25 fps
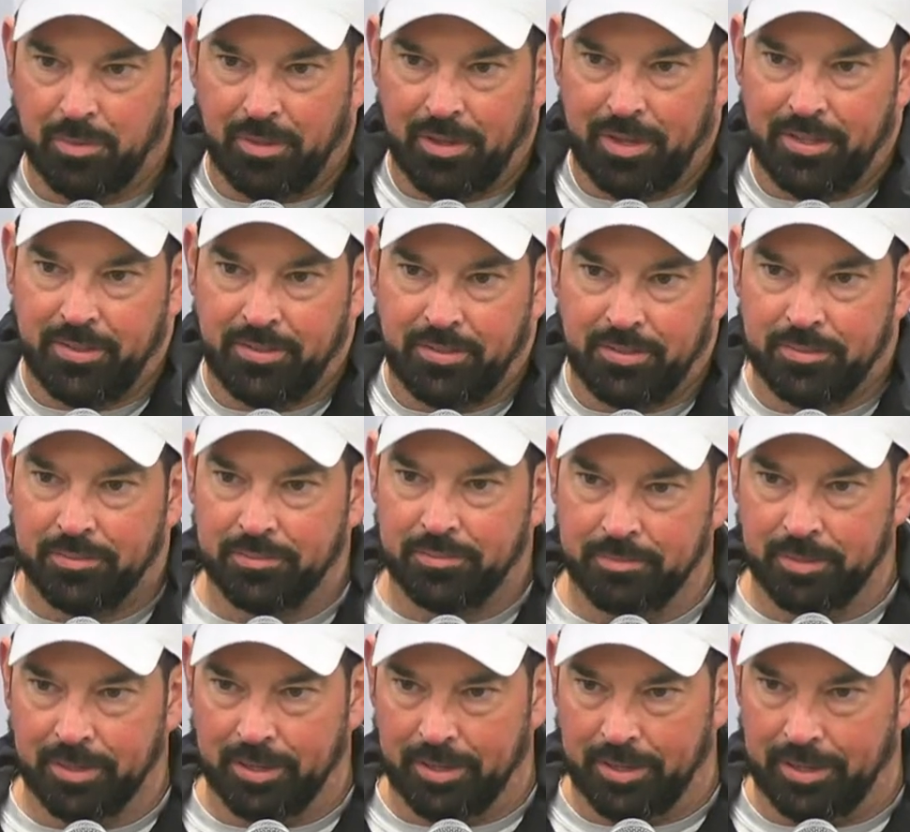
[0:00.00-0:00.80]
place
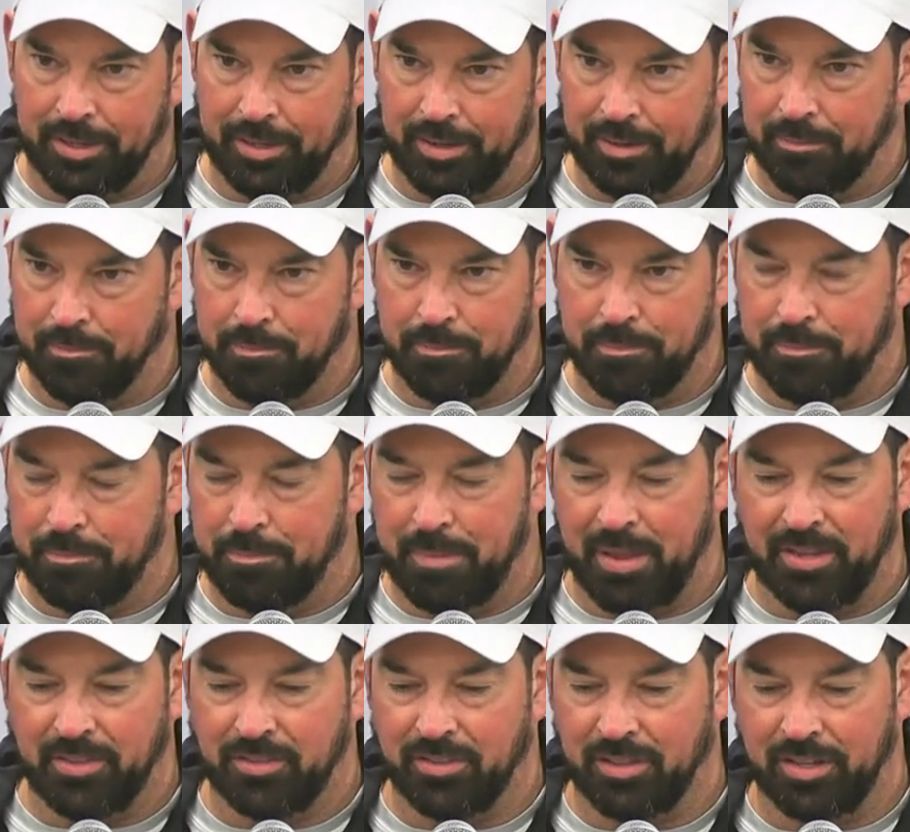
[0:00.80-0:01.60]

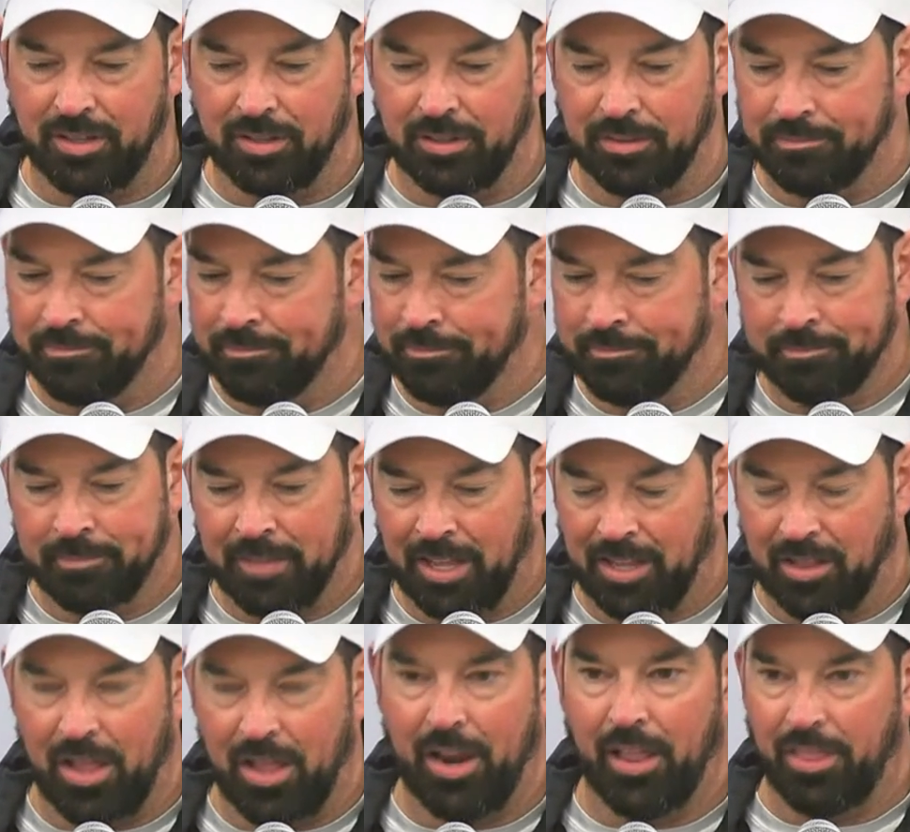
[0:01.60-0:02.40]
based on
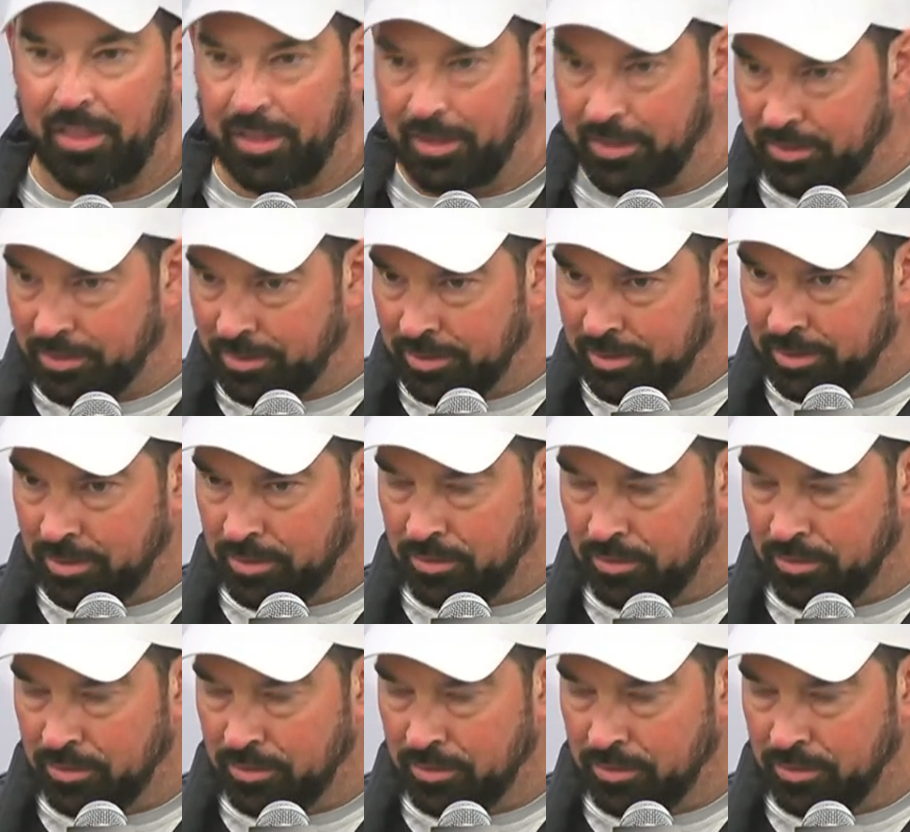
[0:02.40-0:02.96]
a lot of things.